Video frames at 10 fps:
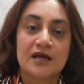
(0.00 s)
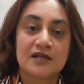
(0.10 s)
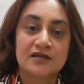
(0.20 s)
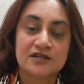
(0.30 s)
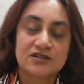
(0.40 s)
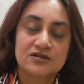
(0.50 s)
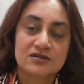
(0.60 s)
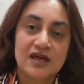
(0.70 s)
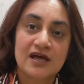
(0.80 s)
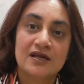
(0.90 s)
In addition
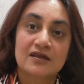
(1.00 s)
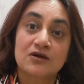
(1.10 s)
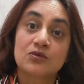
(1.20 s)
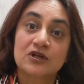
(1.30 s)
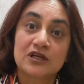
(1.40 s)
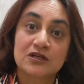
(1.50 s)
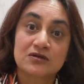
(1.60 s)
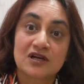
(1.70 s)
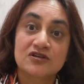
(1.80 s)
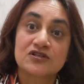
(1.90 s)
to that, I think we need
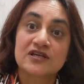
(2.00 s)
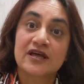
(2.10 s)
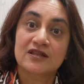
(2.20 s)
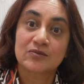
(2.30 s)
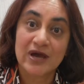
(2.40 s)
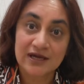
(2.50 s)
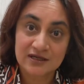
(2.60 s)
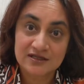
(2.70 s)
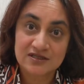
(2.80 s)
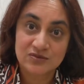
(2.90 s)
to understand the
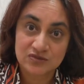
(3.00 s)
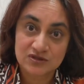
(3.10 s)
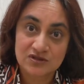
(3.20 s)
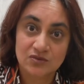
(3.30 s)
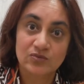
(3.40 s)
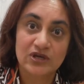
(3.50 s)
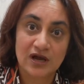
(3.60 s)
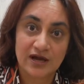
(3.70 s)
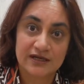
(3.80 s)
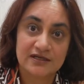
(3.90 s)
mechanisms
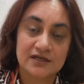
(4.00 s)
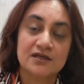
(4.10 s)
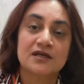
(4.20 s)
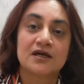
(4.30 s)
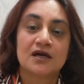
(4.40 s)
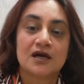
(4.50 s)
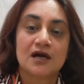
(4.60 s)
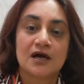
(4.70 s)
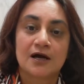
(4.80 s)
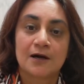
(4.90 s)
behind it,
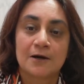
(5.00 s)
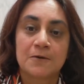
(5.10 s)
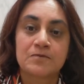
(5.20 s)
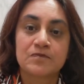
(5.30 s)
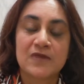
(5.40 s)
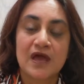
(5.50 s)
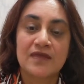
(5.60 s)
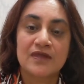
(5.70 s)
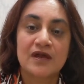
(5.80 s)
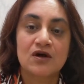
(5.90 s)

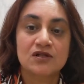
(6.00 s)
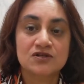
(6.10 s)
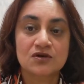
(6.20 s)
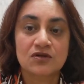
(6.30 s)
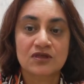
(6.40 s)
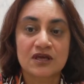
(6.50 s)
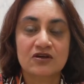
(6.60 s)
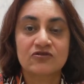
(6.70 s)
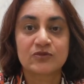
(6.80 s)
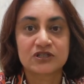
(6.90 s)
and then also think
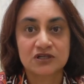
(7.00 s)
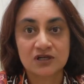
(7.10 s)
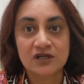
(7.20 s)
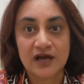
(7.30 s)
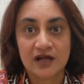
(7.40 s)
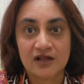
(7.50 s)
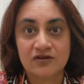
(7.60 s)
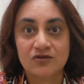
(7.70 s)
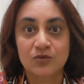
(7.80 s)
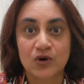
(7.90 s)
of maternal health
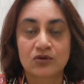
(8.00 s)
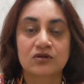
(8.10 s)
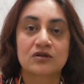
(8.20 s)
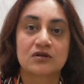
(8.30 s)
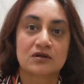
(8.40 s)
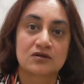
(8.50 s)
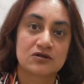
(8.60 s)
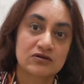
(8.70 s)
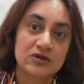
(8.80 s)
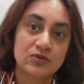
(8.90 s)
both
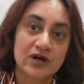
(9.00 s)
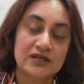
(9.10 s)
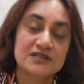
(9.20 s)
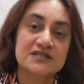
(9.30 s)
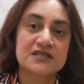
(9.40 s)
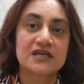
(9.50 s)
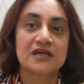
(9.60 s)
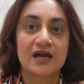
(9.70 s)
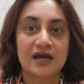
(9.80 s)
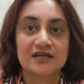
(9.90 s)
during
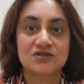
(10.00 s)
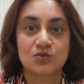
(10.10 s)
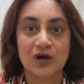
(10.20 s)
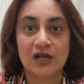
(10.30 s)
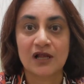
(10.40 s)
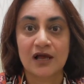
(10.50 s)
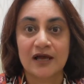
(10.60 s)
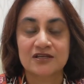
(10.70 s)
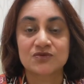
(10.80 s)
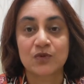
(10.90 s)
pregnancy as well
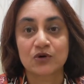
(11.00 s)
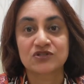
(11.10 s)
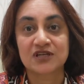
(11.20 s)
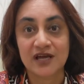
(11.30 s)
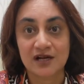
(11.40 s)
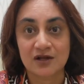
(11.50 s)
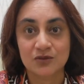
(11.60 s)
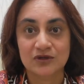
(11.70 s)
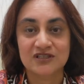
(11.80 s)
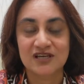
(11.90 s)
as postnatal.
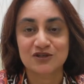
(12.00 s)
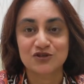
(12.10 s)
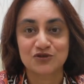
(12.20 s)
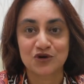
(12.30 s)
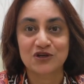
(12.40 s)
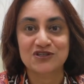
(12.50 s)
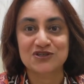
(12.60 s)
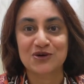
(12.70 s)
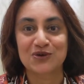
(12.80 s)
We tend to focus